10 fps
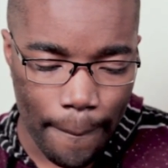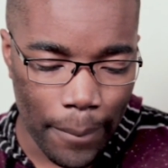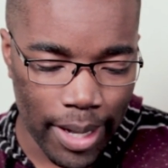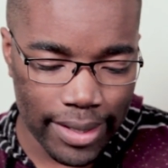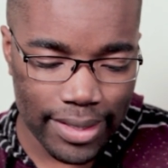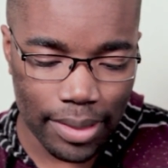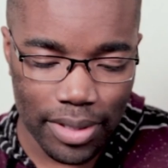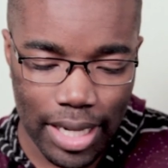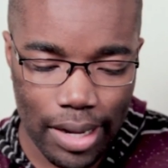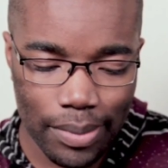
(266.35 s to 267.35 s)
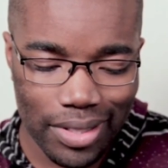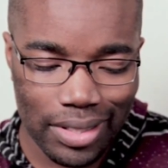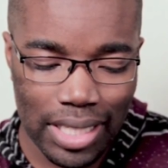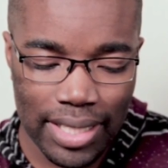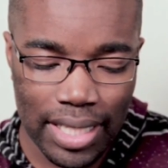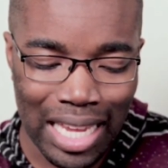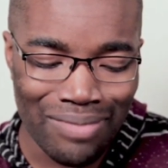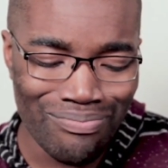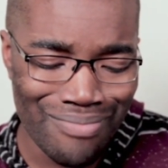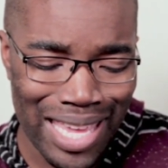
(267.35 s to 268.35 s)
but sometimes it's
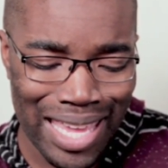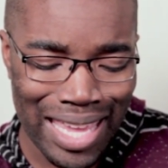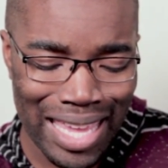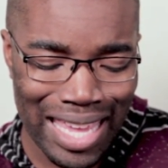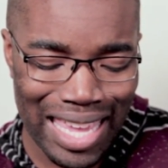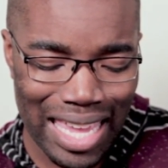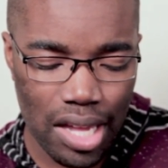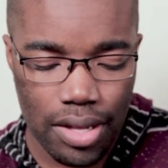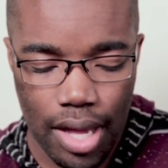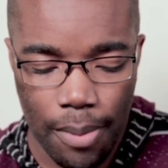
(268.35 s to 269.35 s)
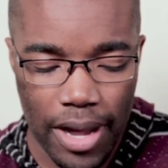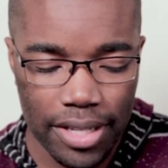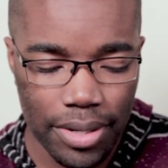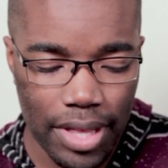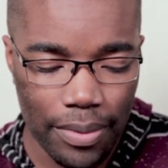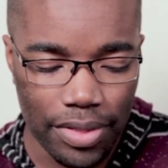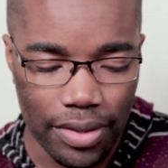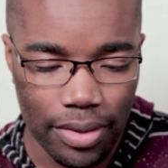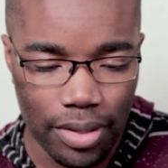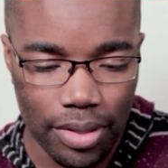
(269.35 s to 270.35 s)
like, eh, I might do that with
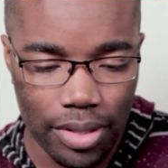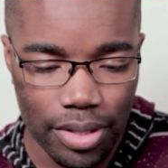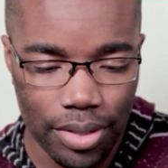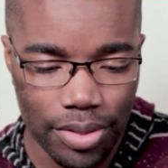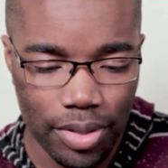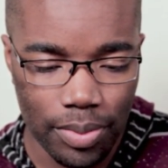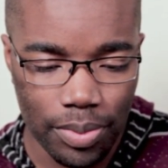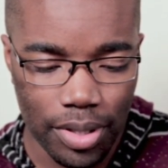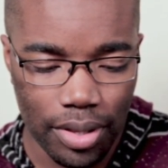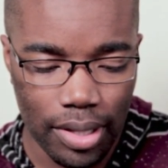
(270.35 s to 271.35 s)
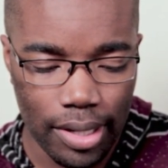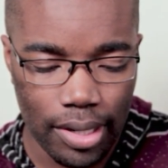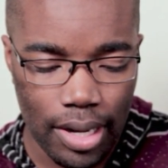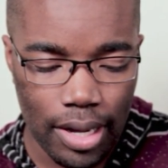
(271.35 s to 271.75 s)
the YouTube, with the